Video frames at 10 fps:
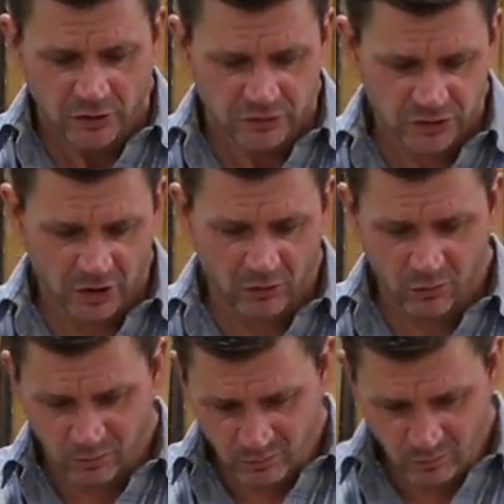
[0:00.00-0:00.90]

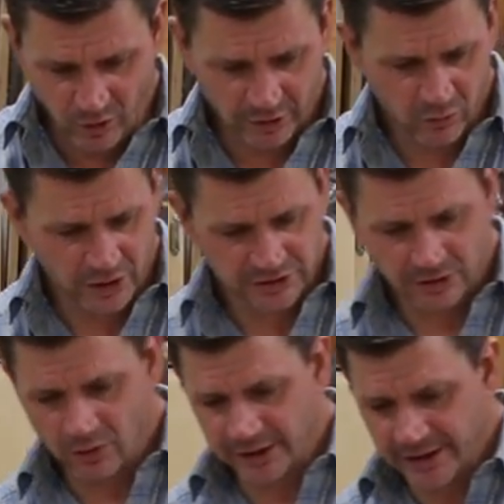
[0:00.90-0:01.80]
So one question
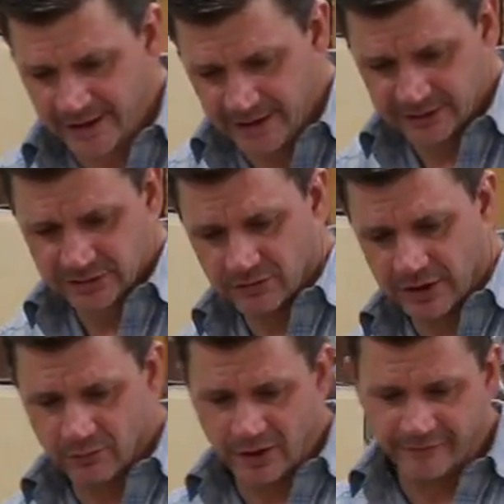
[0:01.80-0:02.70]
I wanted to answer
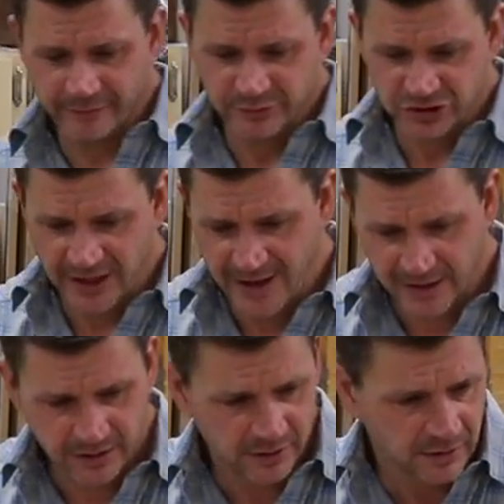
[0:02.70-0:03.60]
right away from Jack,